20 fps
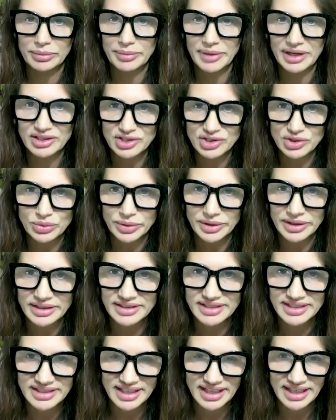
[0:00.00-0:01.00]
my story
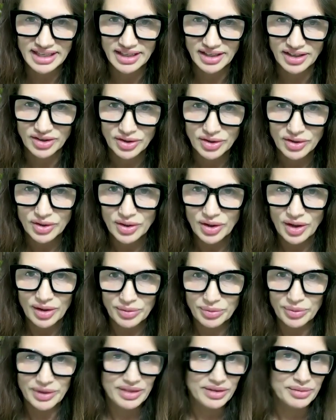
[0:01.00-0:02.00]
today
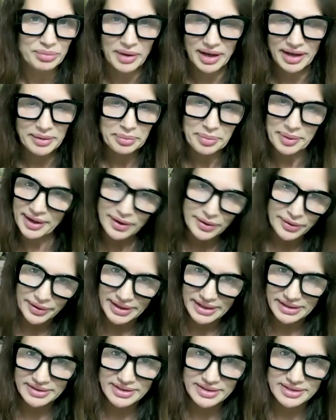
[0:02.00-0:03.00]
with my
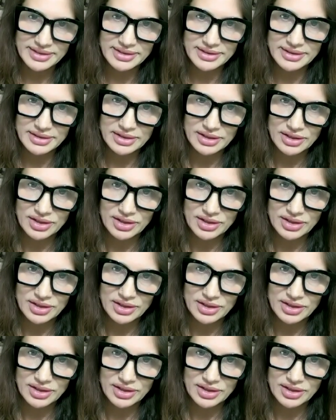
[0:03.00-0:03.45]
parents.